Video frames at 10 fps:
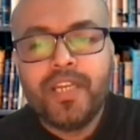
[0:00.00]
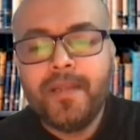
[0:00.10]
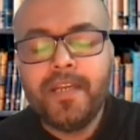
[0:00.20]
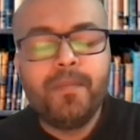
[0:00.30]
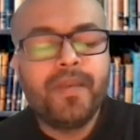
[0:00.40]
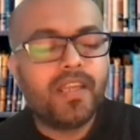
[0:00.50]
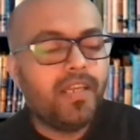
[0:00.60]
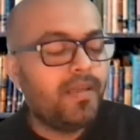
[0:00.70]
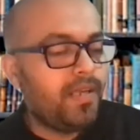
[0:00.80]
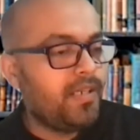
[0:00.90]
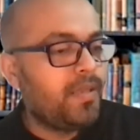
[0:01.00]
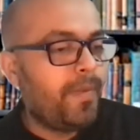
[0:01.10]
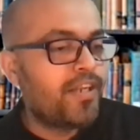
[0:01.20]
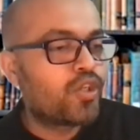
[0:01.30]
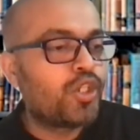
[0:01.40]
It
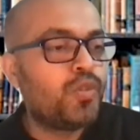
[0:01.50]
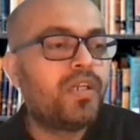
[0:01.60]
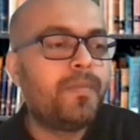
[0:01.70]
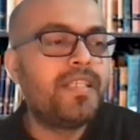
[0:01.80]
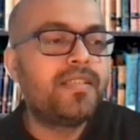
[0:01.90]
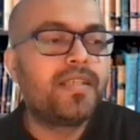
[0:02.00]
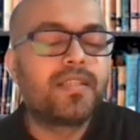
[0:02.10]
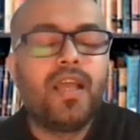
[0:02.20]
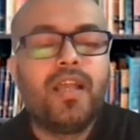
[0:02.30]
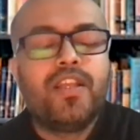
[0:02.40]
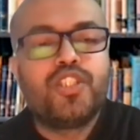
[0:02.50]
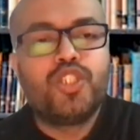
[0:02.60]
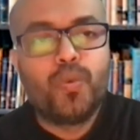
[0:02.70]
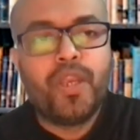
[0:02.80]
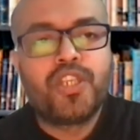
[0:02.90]
depends on your business
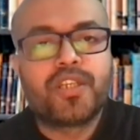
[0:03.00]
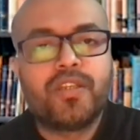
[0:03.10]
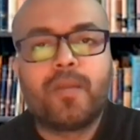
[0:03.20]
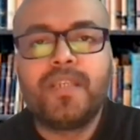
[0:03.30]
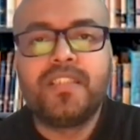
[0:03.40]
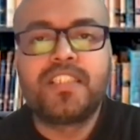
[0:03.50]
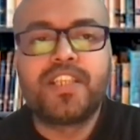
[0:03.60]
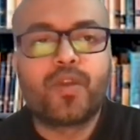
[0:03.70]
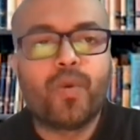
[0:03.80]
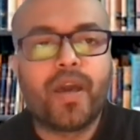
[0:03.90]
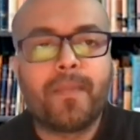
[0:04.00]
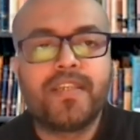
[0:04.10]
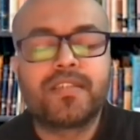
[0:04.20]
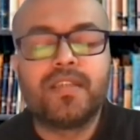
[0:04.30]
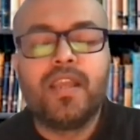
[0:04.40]
situation or business
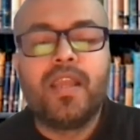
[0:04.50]
requirements.